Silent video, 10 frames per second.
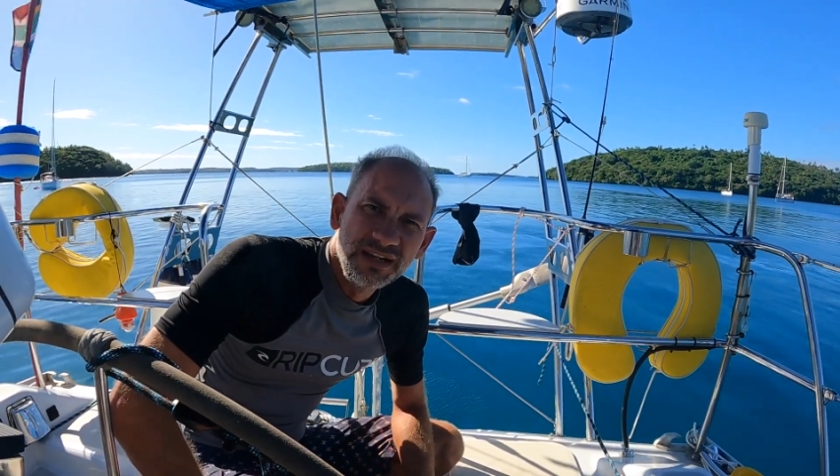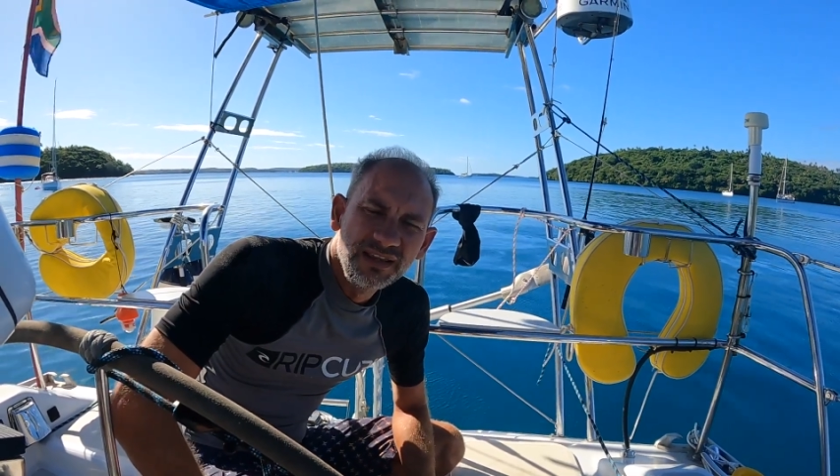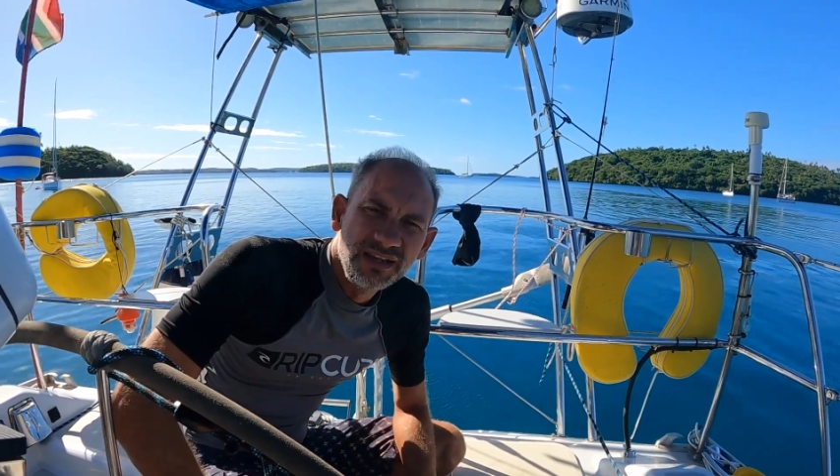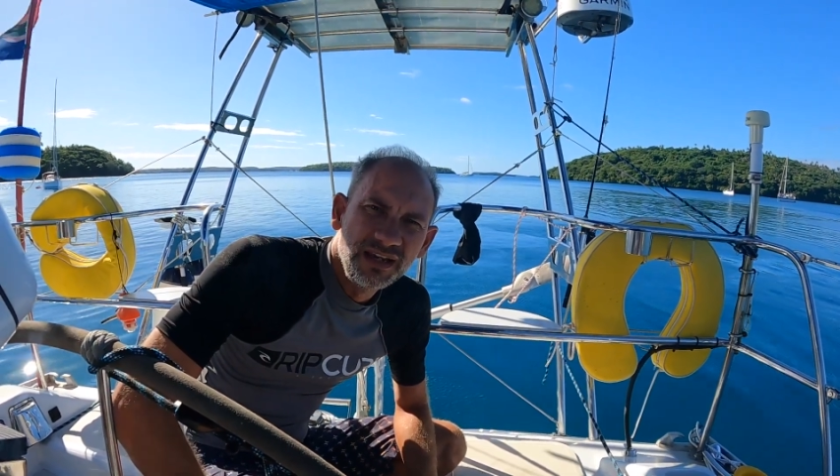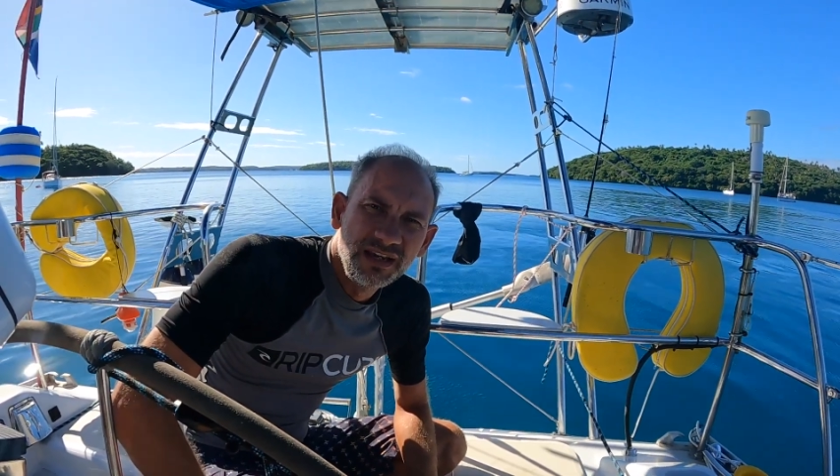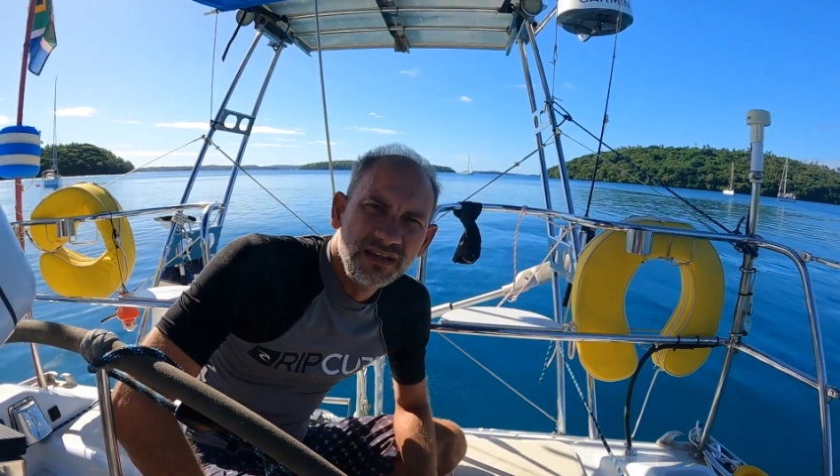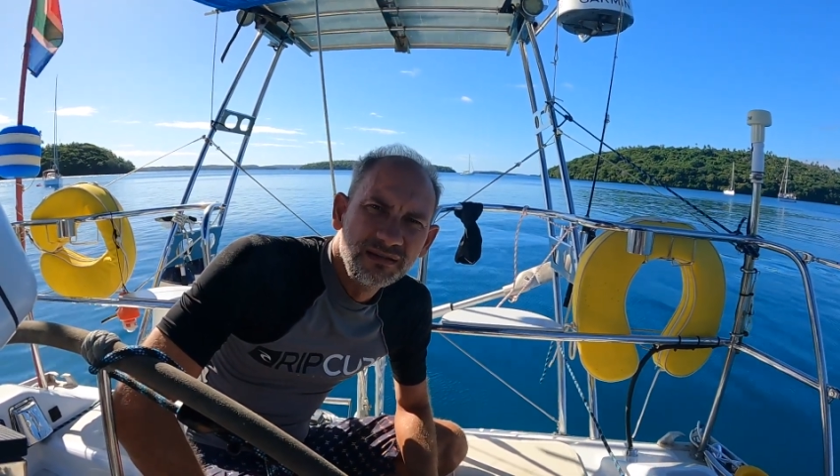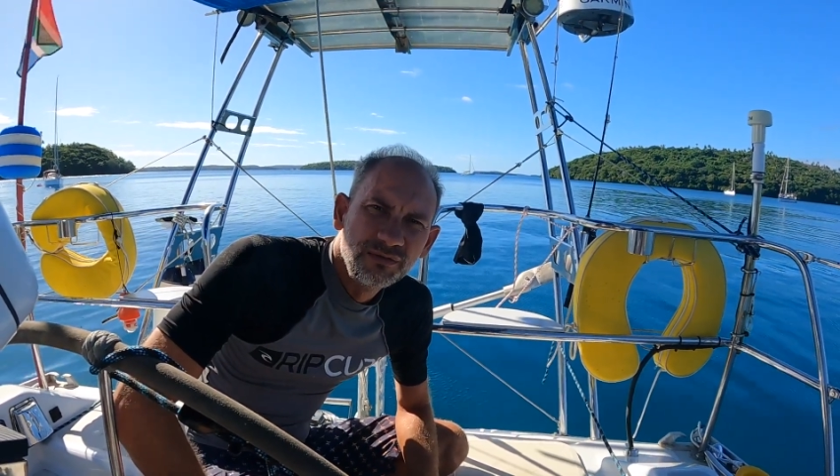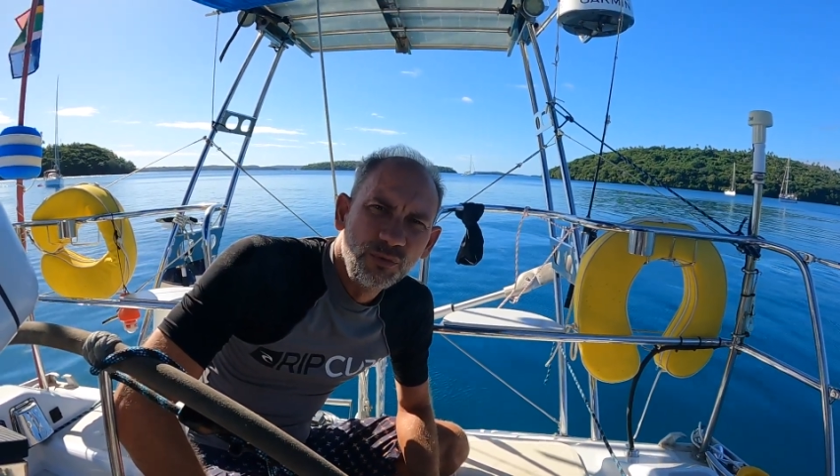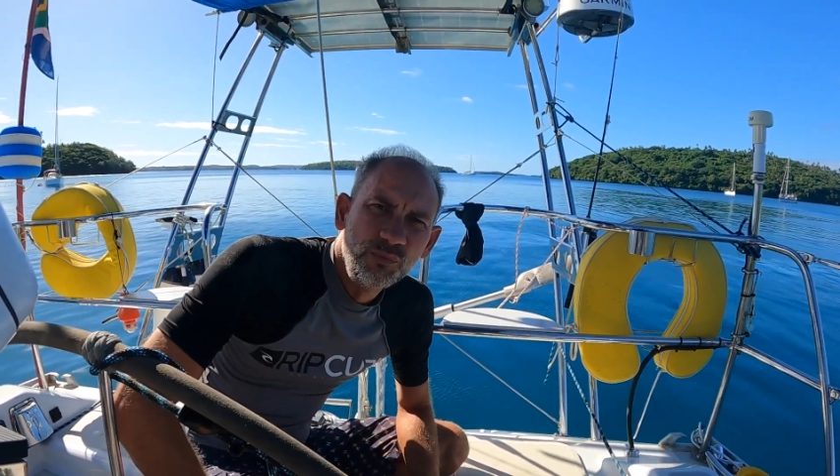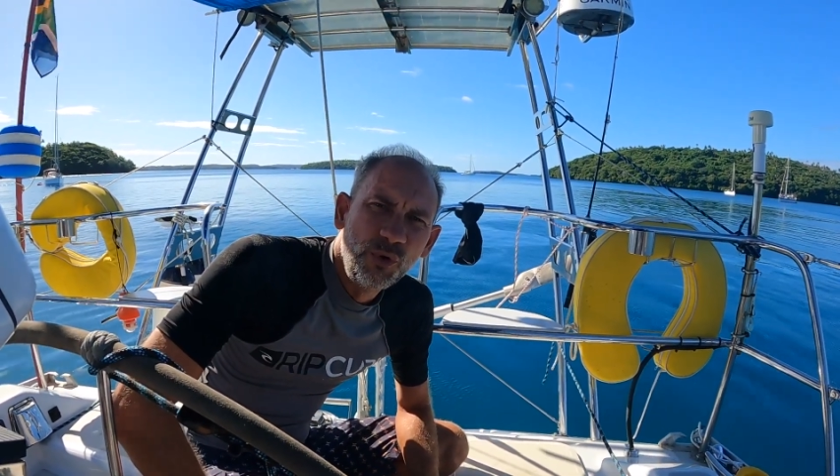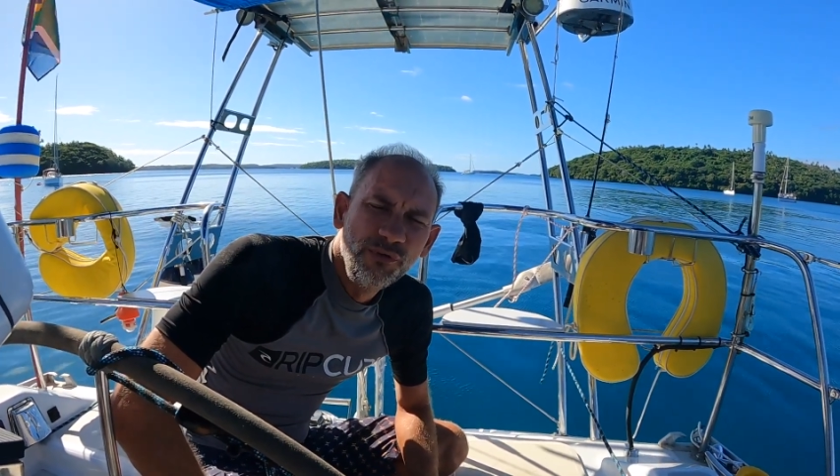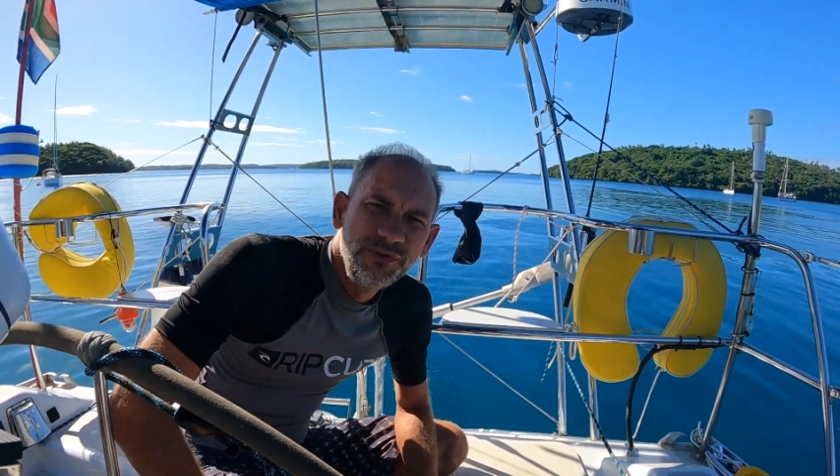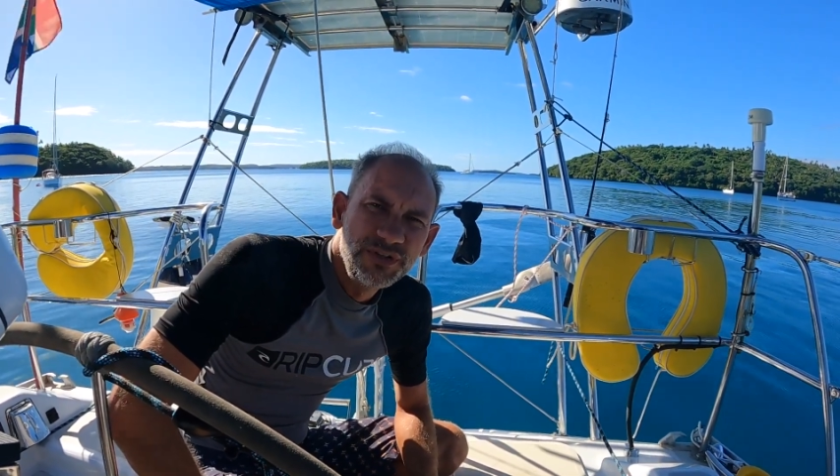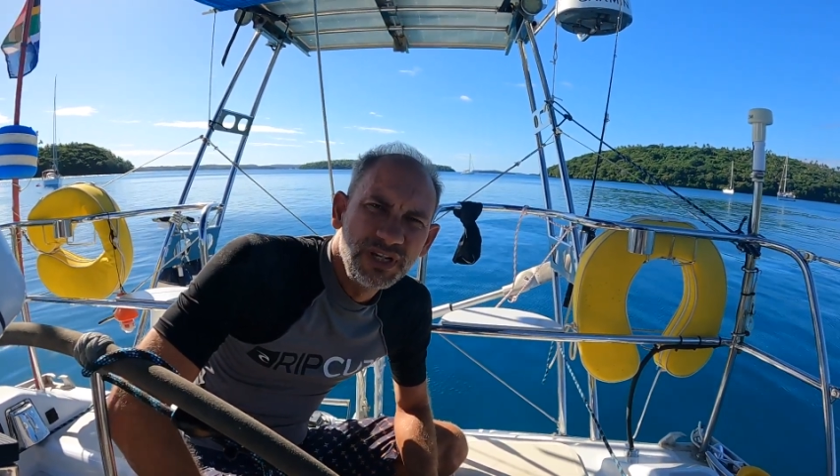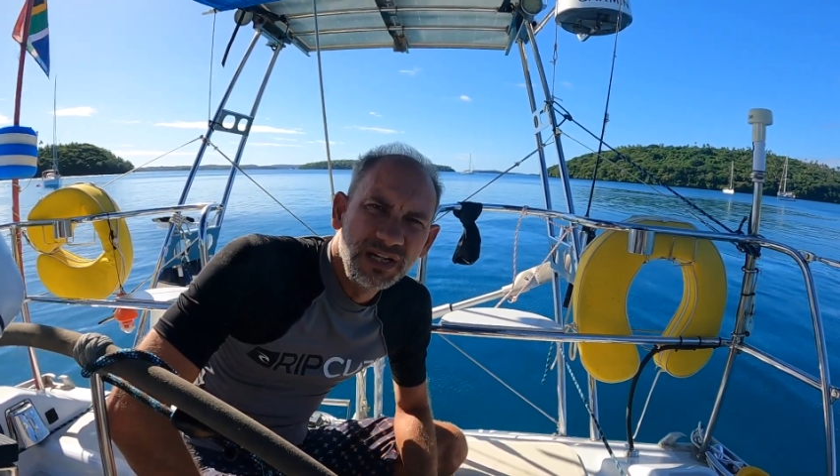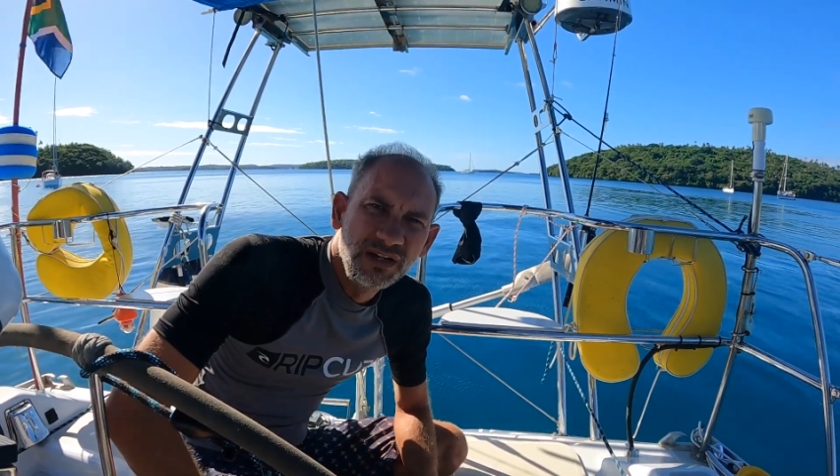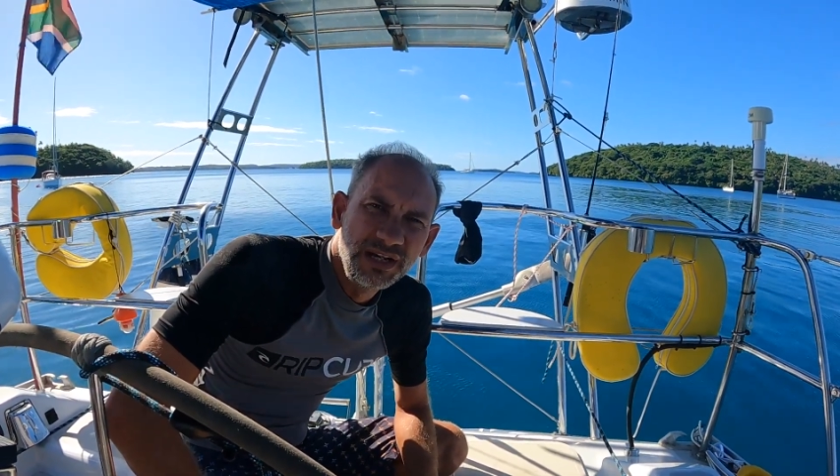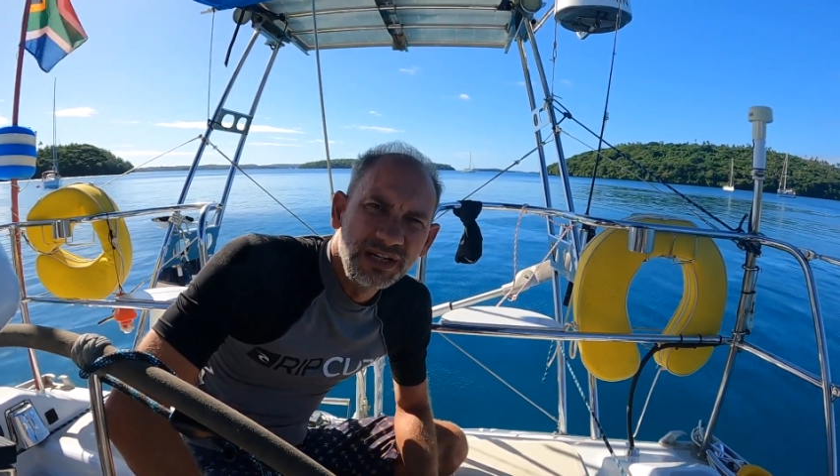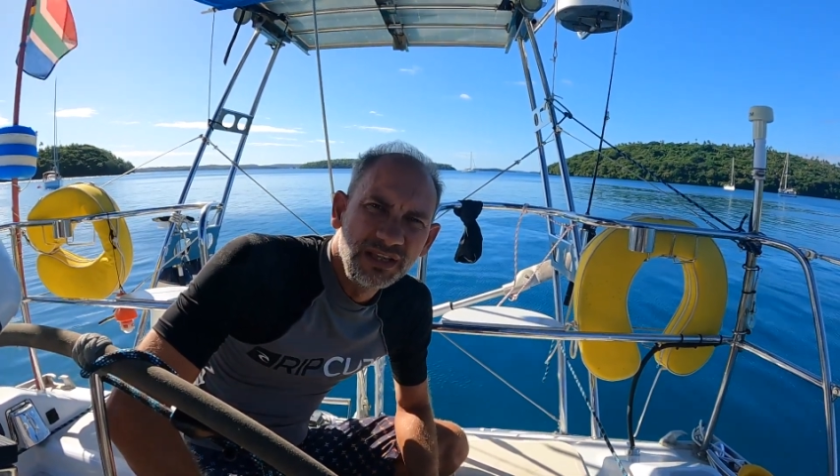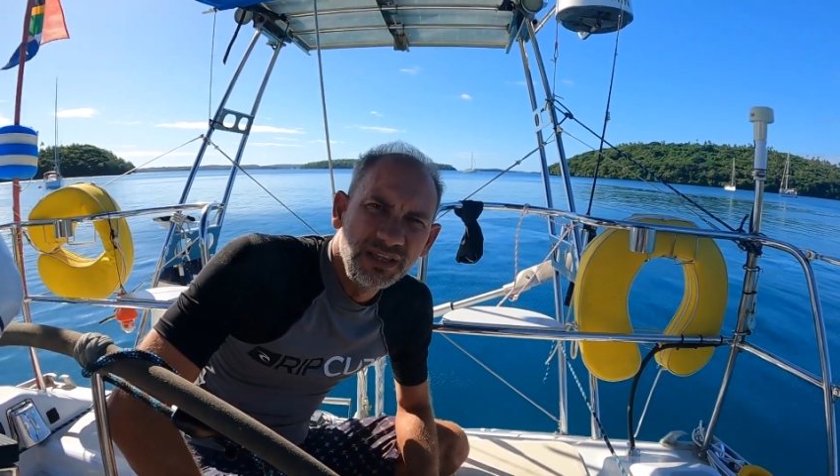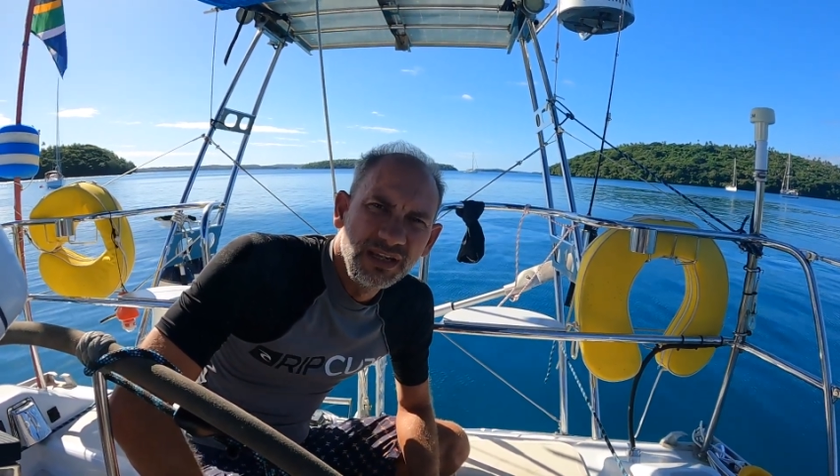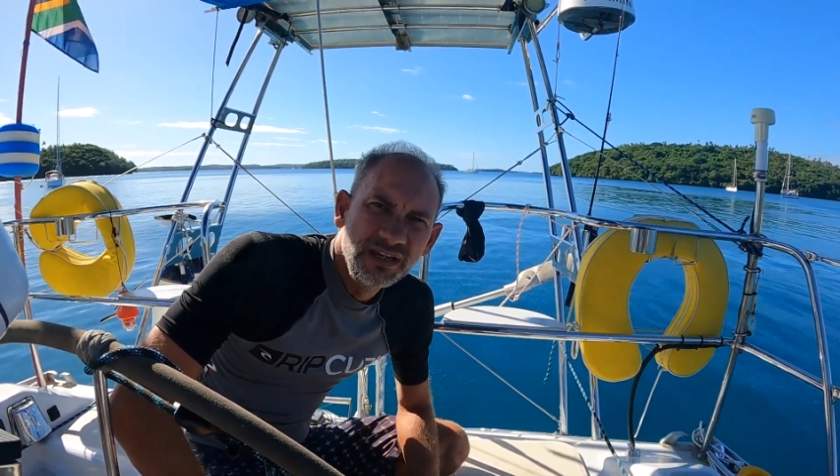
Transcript: fishing line stuck in there.